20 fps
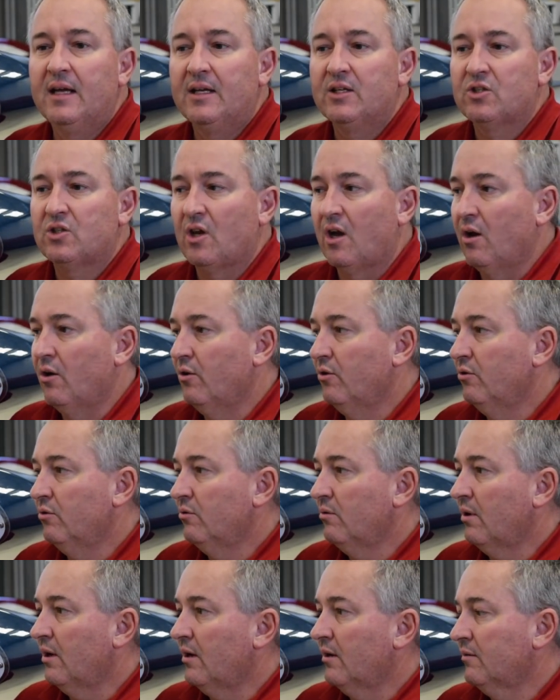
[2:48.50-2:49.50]

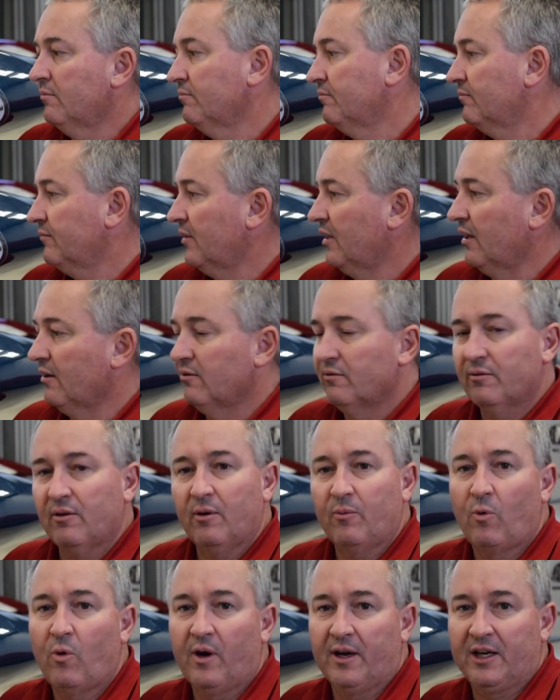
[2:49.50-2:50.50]
So,
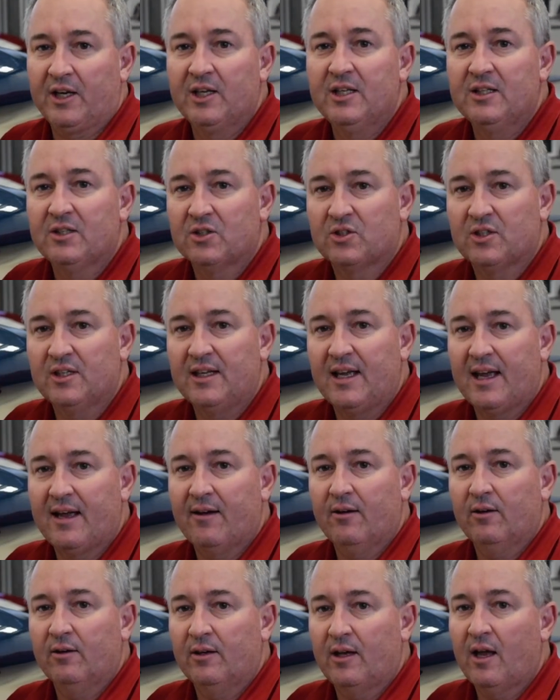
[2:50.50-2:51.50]
I'm quite keen to see
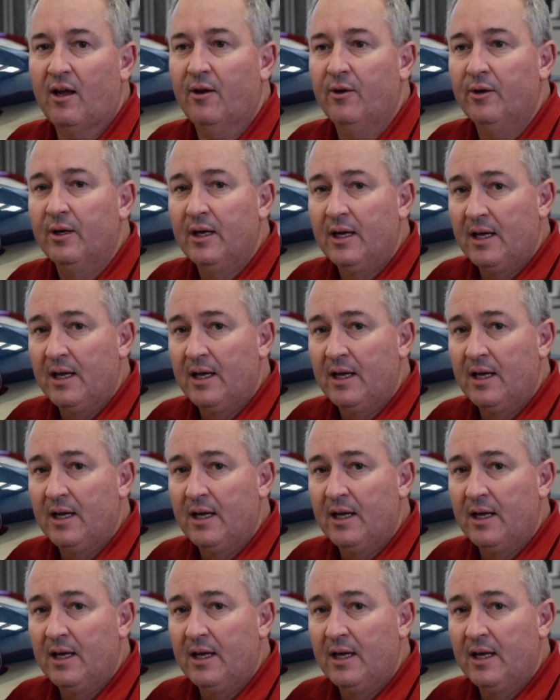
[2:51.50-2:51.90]
how it'll go.